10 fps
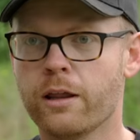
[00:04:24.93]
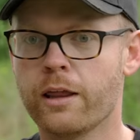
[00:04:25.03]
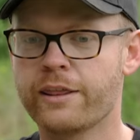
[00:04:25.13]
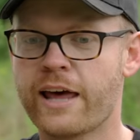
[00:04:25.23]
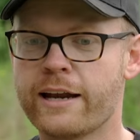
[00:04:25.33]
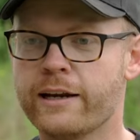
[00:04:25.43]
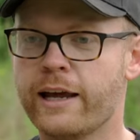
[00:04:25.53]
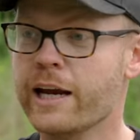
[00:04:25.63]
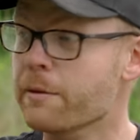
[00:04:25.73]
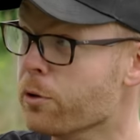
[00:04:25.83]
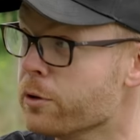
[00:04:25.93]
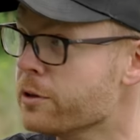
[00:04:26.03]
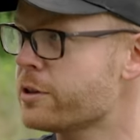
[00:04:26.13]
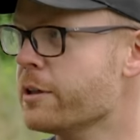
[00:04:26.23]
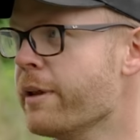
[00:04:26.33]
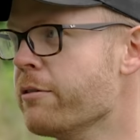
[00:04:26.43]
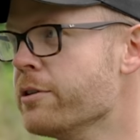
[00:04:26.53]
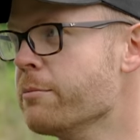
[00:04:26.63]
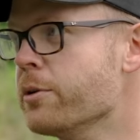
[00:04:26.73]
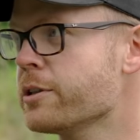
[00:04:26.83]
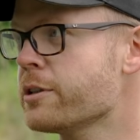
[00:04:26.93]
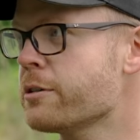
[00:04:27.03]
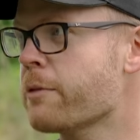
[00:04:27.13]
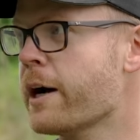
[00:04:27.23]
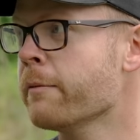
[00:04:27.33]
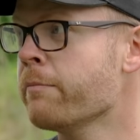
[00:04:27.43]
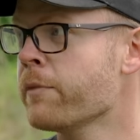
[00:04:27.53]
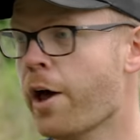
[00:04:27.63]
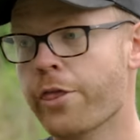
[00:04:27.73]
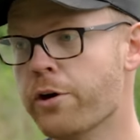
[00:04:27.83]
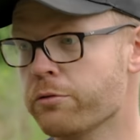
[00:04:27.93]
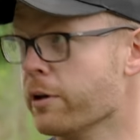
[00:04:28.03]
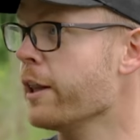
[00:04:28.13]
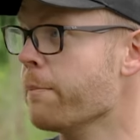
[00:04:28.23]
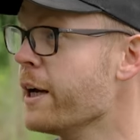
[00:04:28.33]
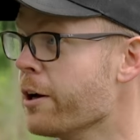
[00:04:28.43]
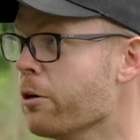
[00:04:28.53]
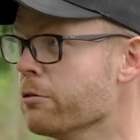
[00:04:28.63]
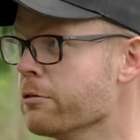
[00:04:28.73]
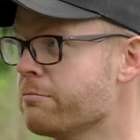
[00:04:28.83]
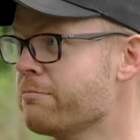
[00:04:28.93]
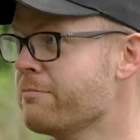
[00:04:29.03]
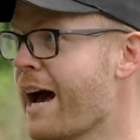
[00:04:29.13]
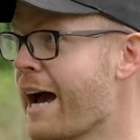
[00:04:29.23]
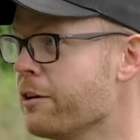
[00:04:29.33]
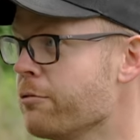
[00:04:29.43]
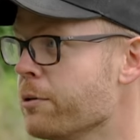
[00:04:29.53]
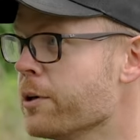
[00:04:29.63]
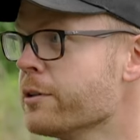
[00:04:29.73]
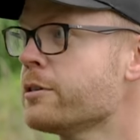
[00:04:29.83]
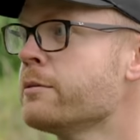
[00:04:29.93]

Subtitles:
then in amongst them there was the muggers as well, and those were like the big old angry ones.